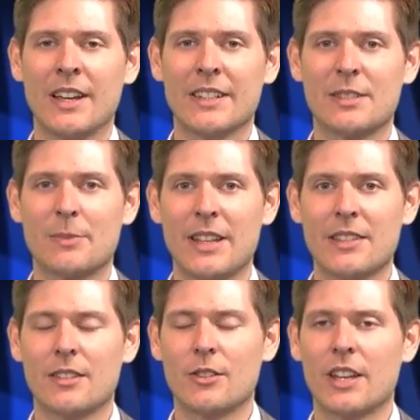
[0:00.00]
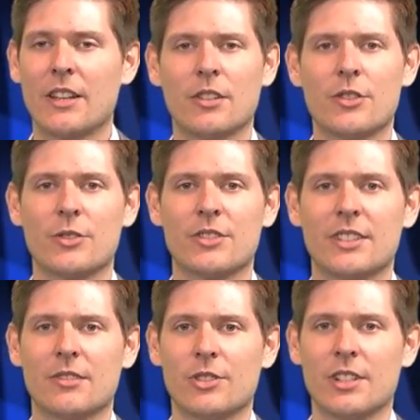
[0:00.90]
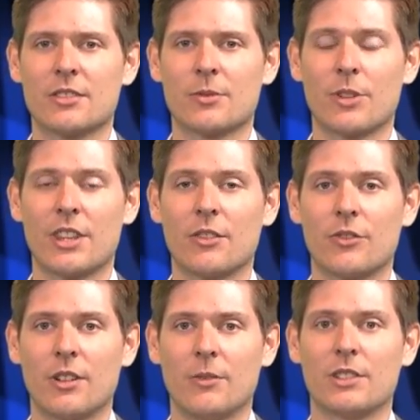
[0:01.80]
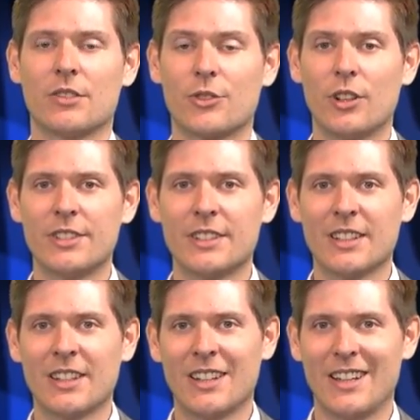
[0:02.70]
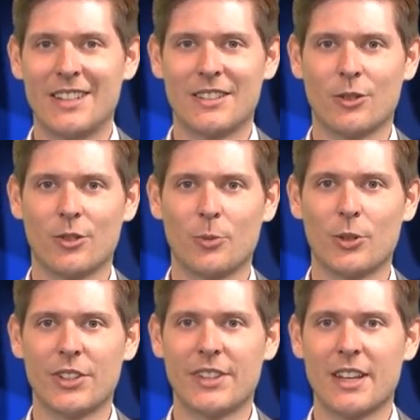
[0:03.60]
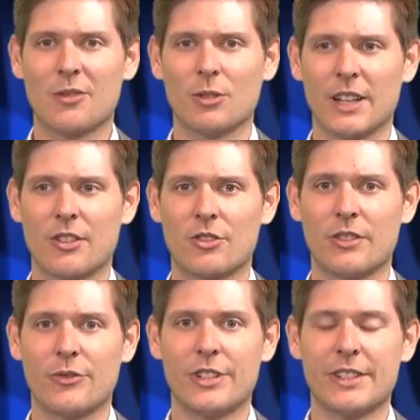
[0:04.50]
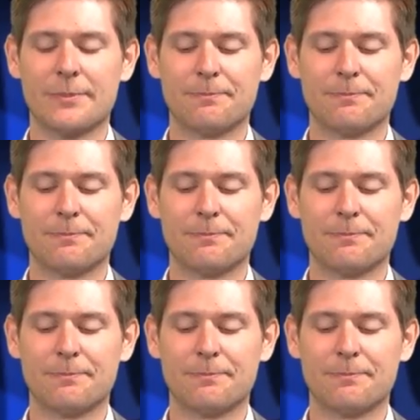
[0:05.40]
This means you cannot use it in regions with frost, as the hot water tank would actually freeze.